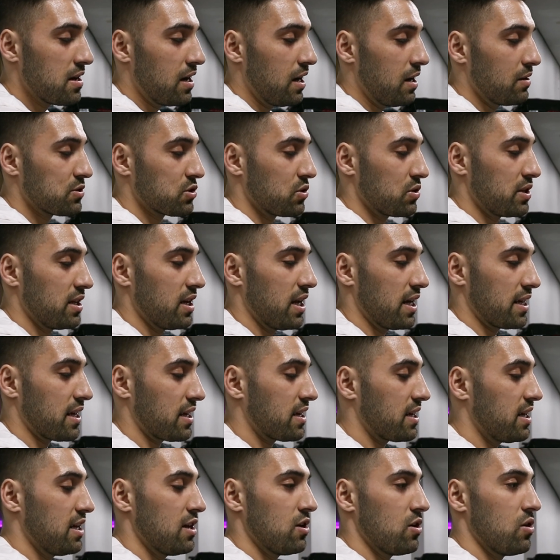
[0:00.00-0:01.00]
I was only like
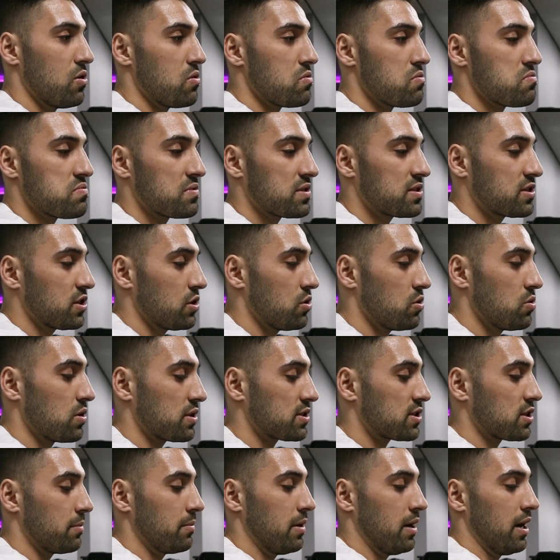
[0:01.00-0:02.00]
1.2 kilos
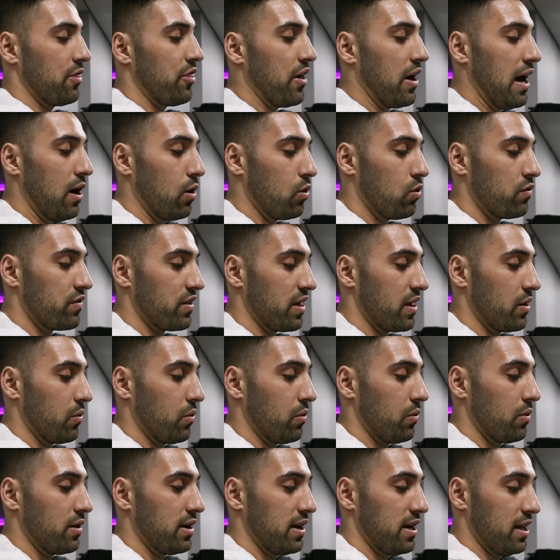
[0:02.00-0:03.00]
or something like that over the
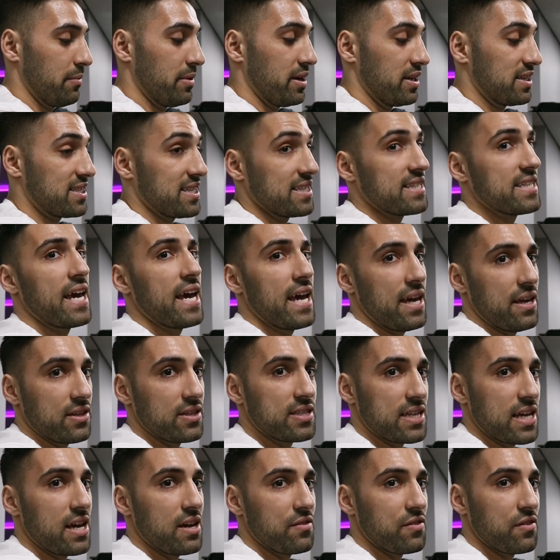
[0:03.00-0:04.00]
limit today,
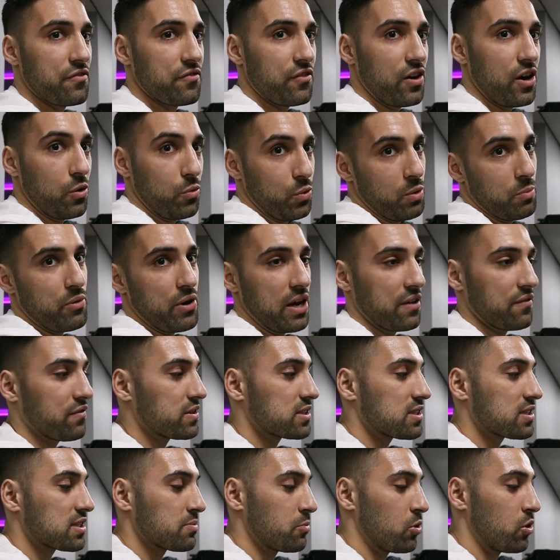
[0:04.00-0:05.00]
the day of the fight, with
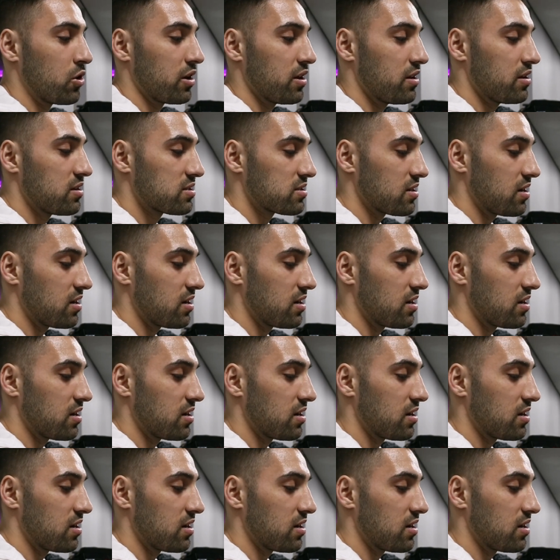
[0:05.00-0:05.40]
breakfast this morning.